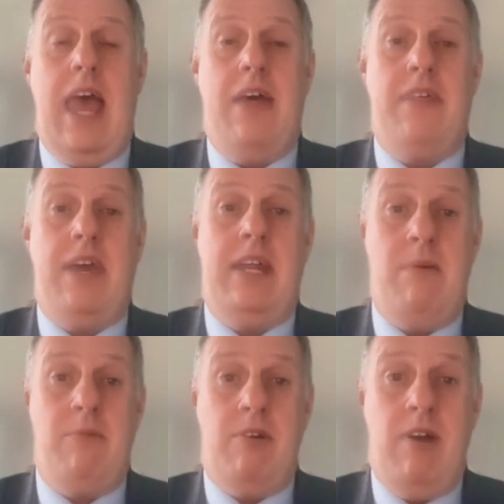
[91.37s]
and then an
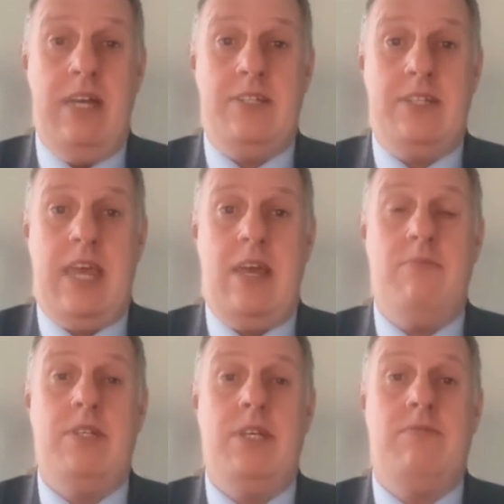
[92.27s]
MRI
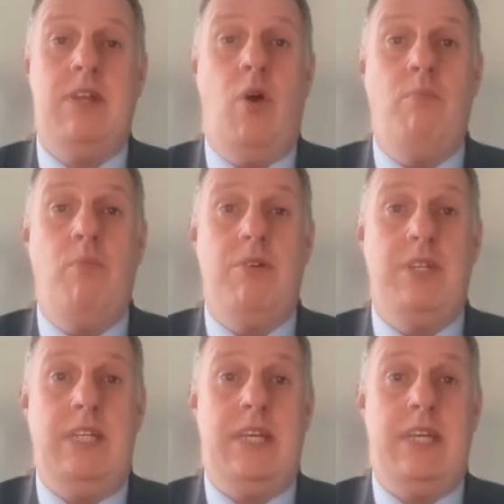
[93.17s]
scan, which gives a lot more
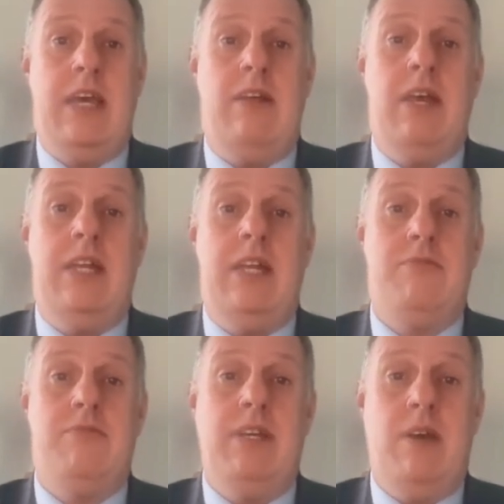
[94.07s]
detail and is
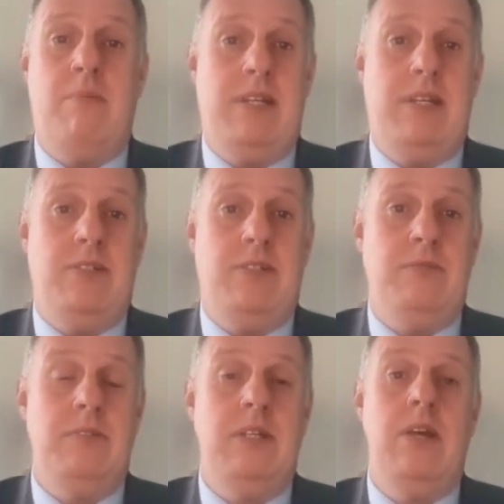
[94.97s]
three
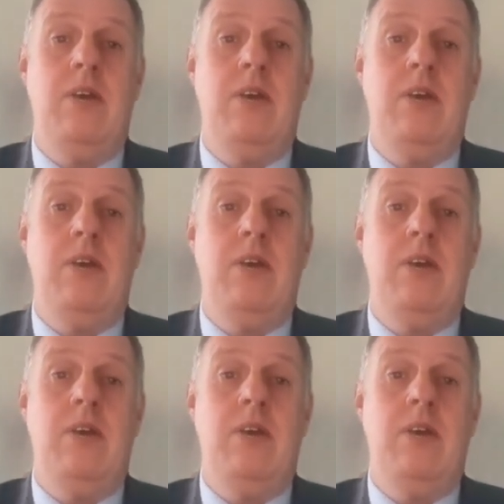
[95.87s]
dimensional.